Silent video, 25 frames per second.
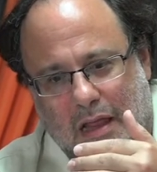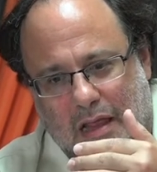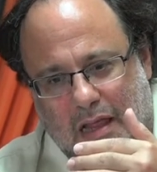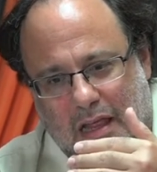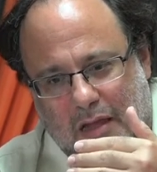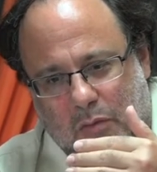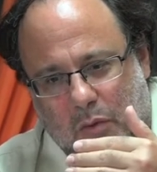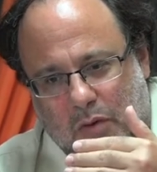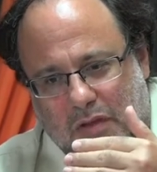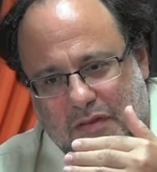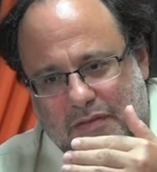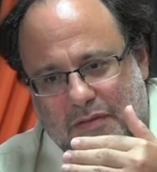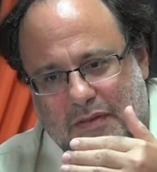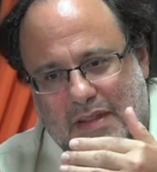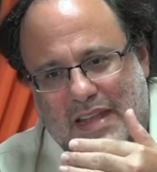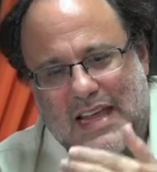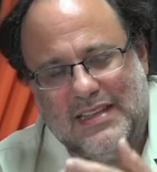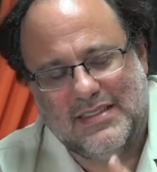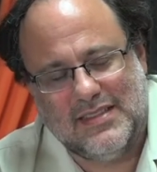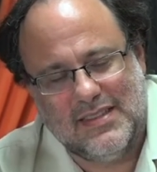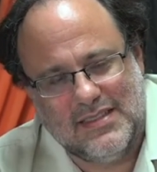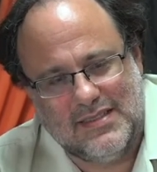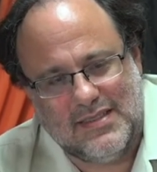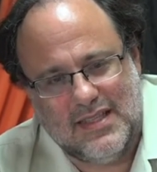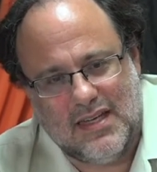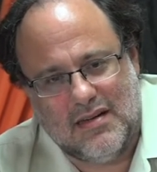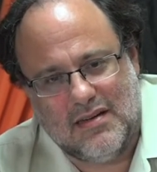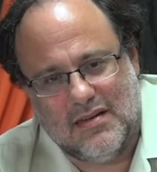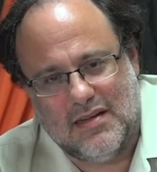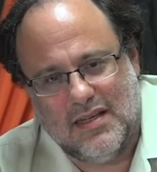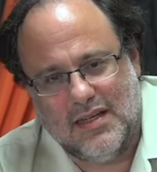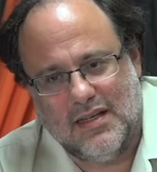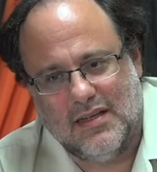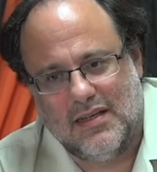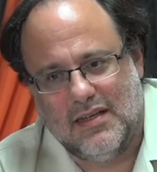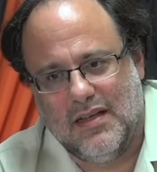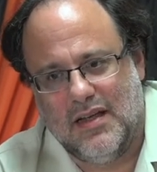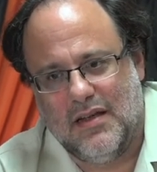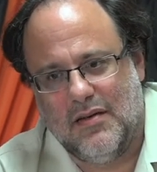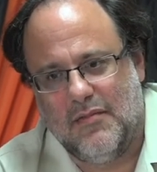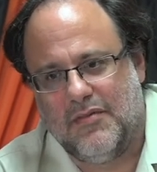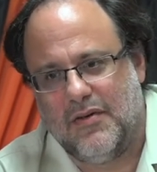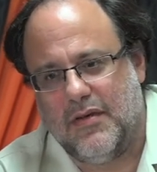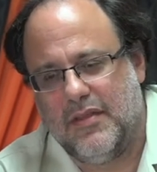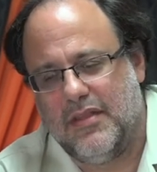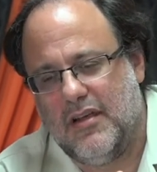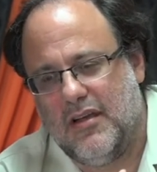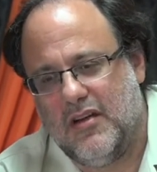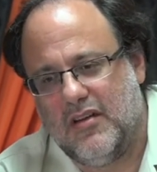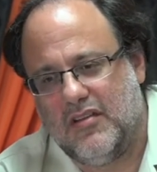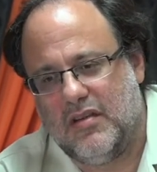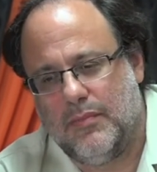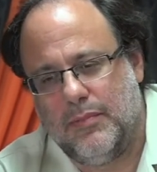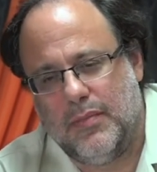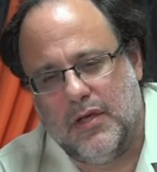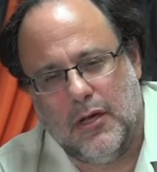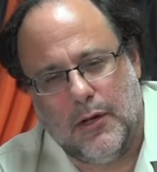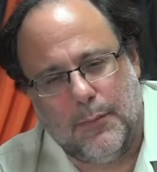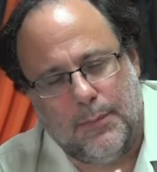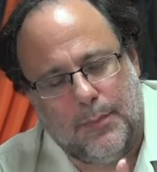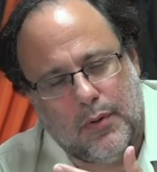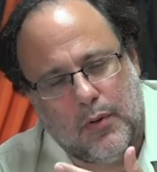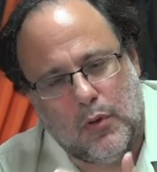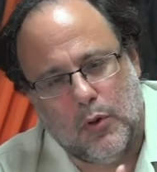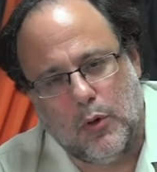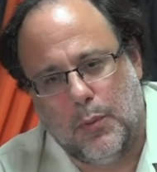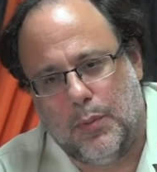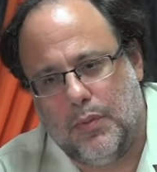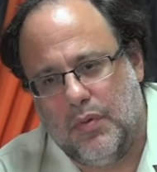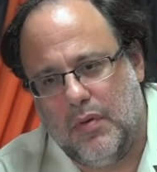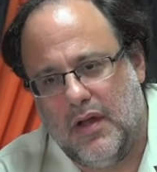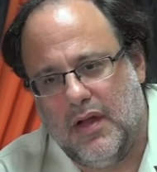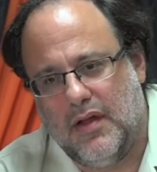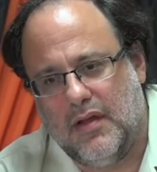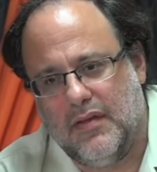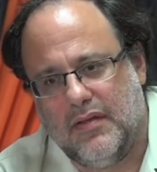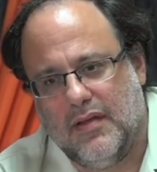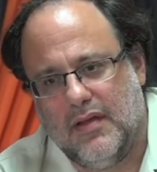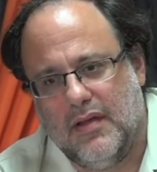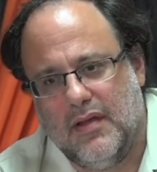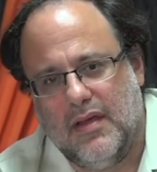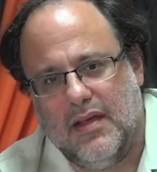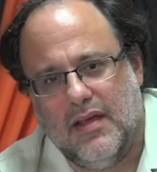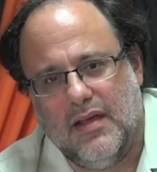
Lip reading: it was necessary for there to be appropriate